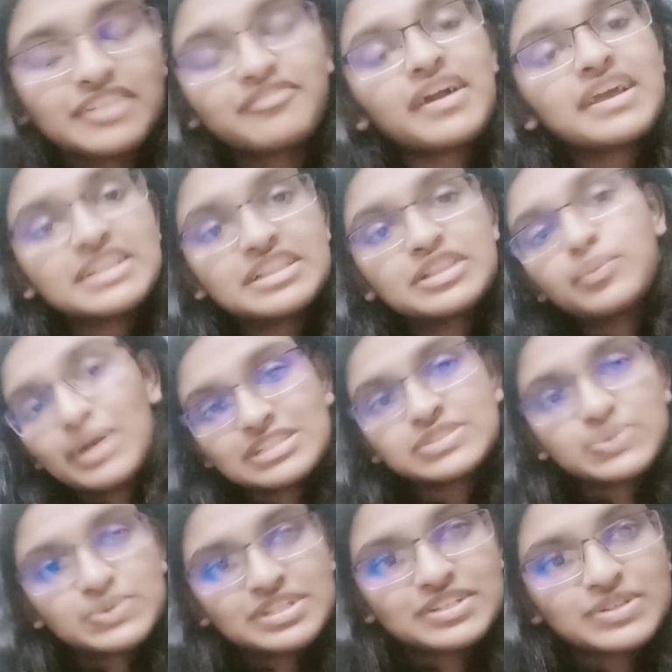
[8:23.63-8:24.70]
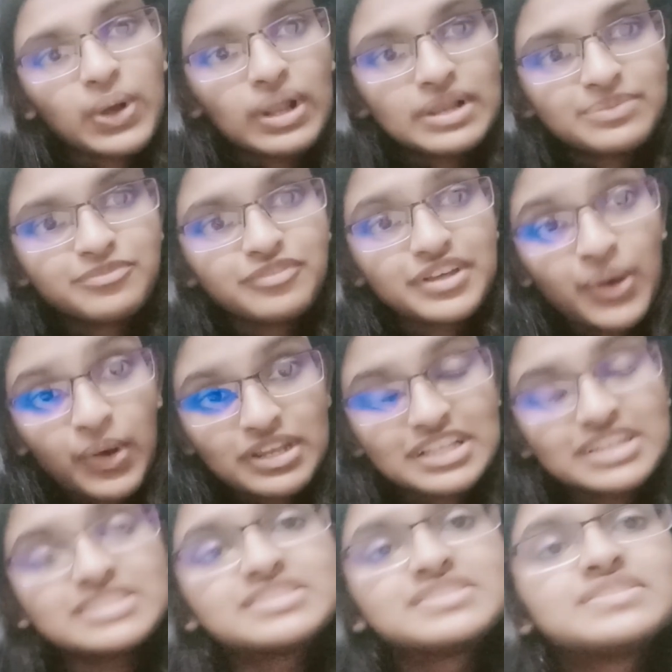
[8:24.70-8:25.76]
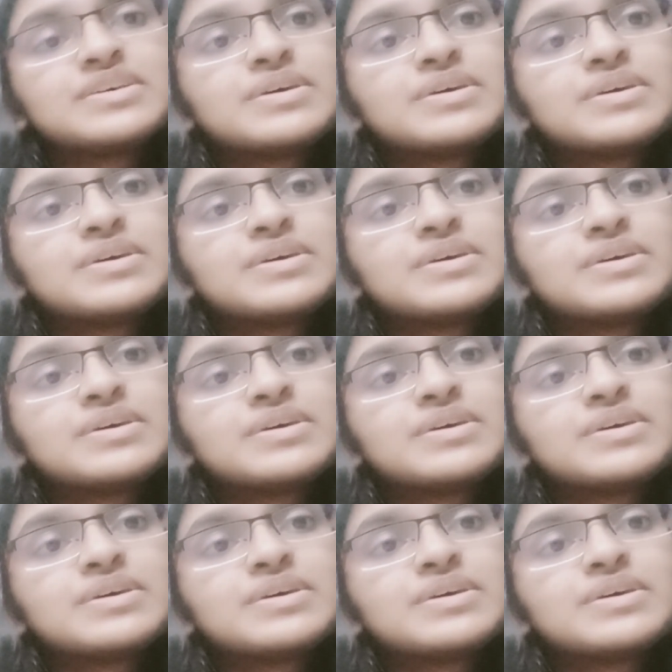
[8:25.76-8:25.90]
find the best suited column for your needs.